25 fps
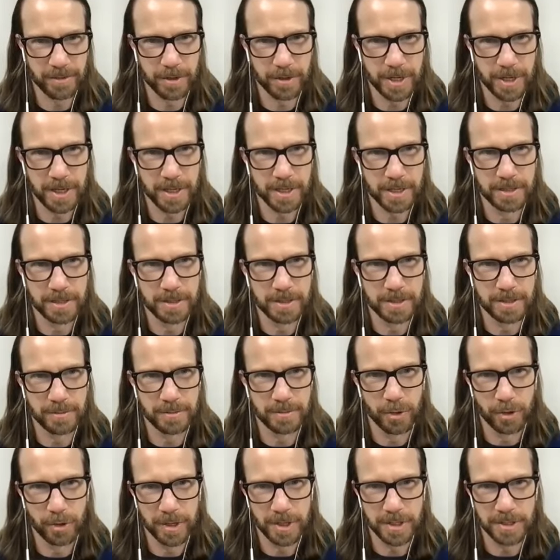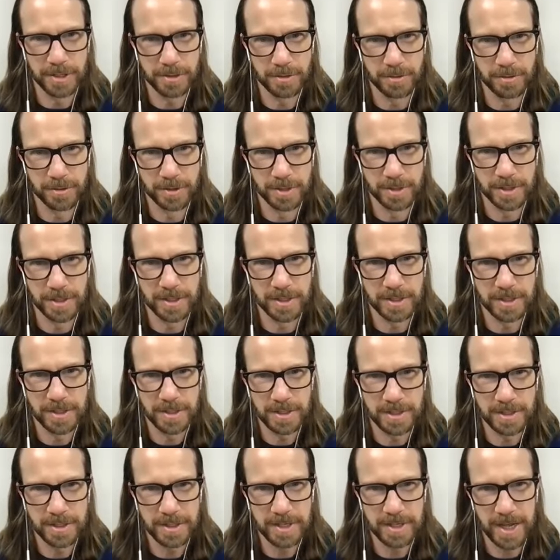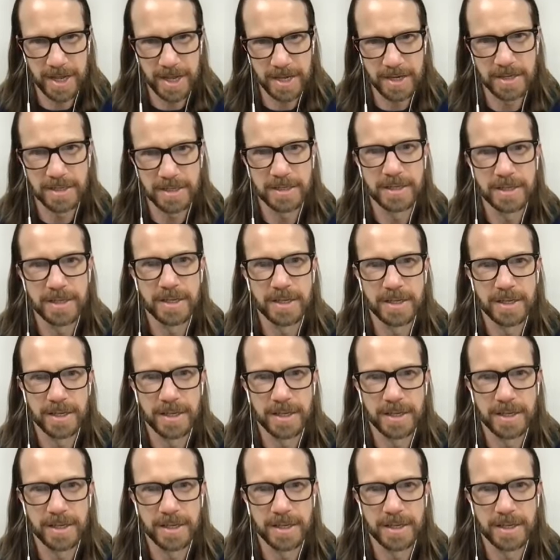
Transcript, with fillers: looking into boarding schools in the state.